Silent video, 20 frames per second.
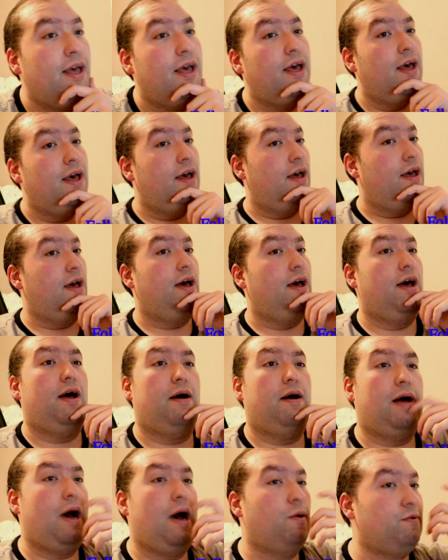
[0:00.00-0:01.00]

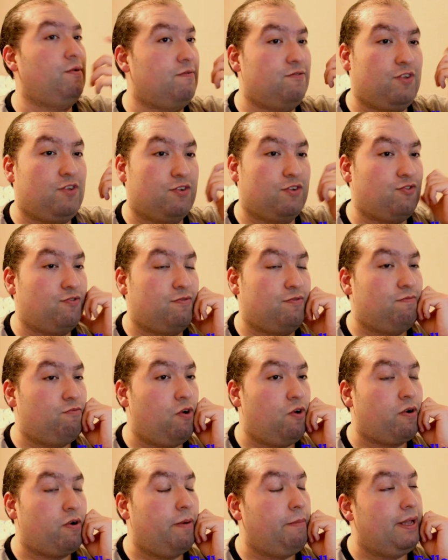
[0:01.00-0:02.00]
I would just
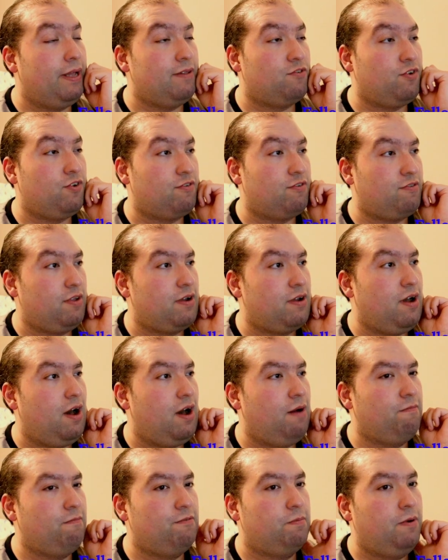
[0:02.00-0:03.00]
recommend chess.com
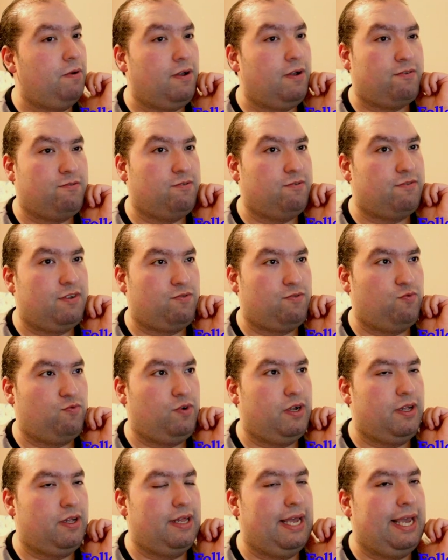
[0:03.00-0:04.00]
for puzzles as
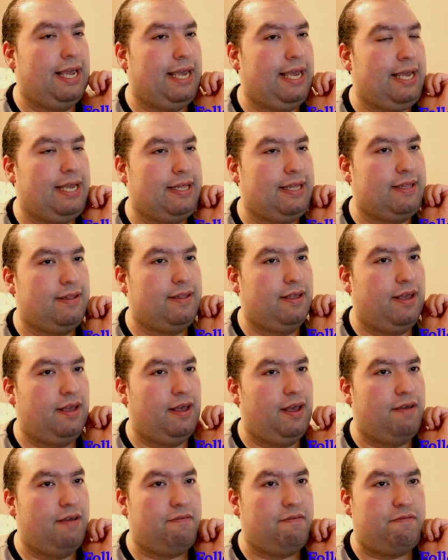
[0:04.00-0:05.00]
well. And
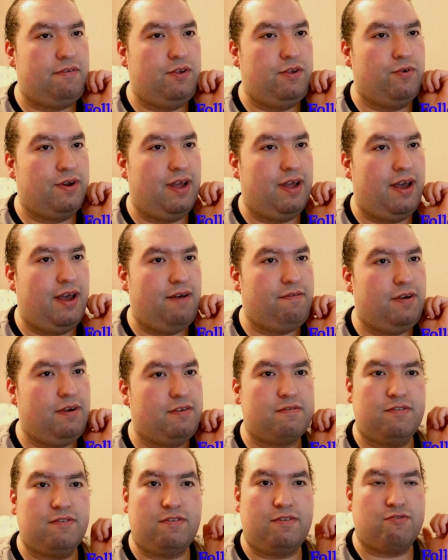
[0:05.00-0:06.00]
if you don't have a
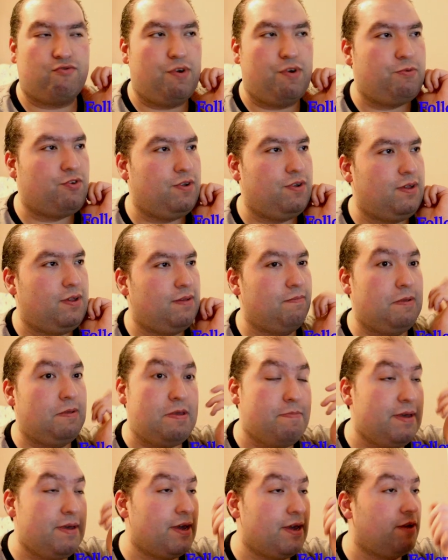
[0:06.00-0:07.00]
subscription, you
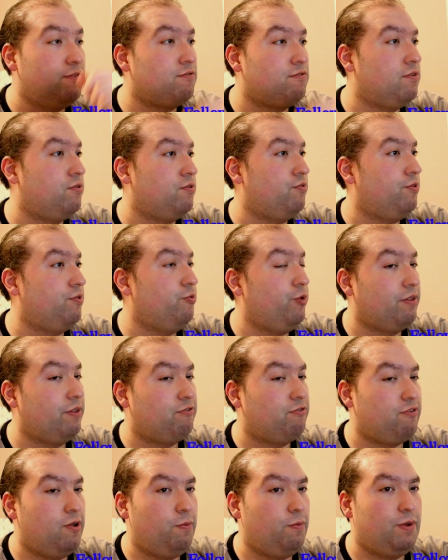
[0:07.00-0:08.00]
may consider doing
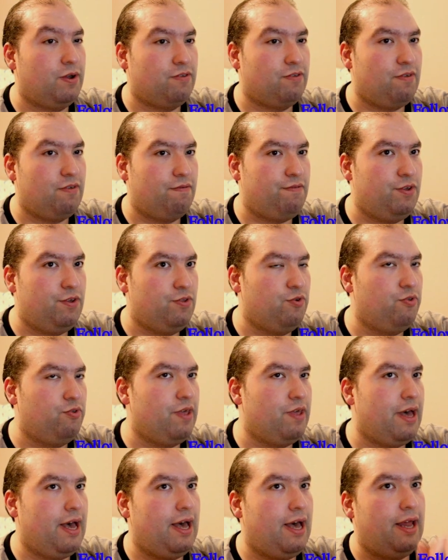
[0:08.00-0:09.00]
so, because if you do
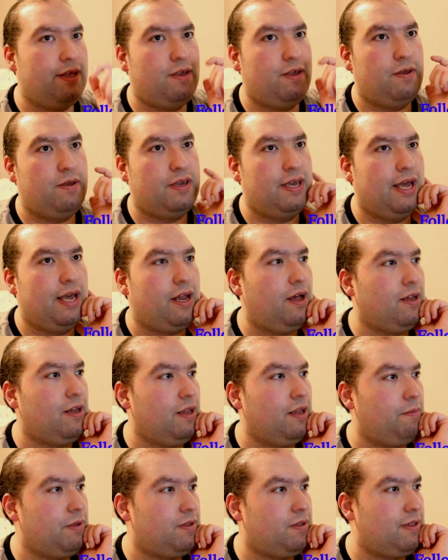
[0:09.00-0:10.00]
that, you get
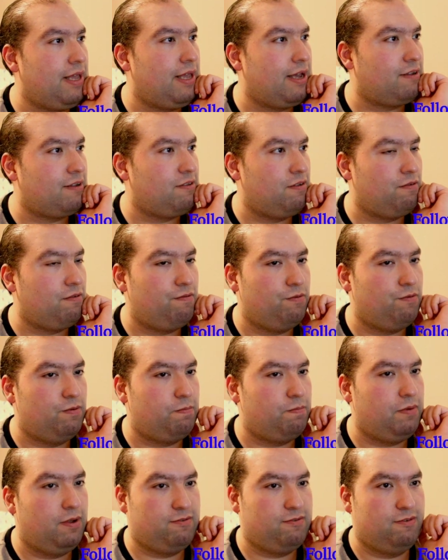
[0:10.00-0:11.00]
unlimited access for
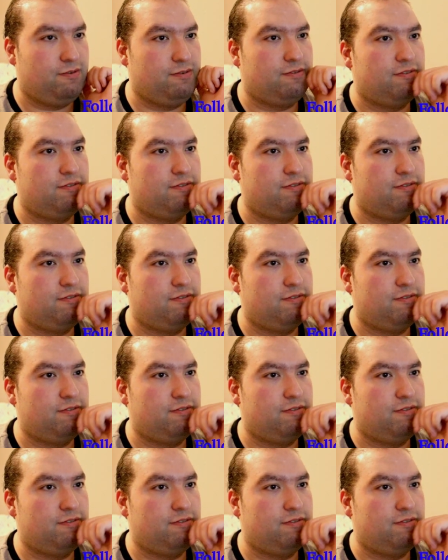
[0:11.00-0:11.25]
puzzles.